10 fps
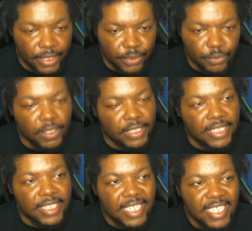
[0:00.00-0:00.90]
is
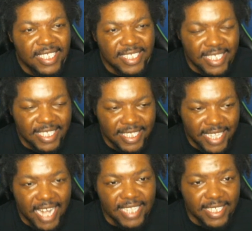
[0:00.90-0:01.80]
instructed to
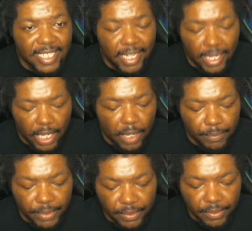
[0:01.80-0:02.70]
not
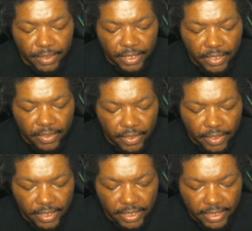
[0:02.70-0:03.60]
help you.
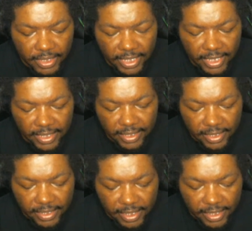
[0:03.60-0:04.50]

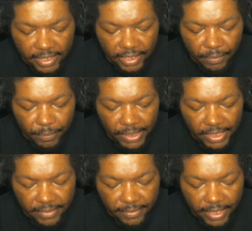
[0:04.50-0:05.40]
With
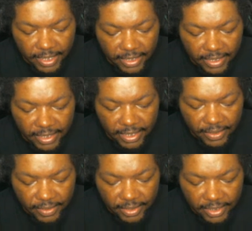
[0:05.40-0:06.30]
this,
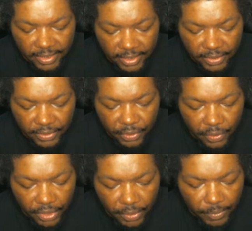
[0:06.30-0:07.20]
you're
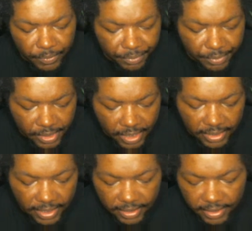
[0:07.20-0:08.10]
on your own,
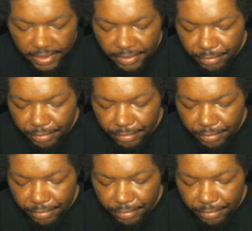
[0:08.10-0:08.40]
essentially.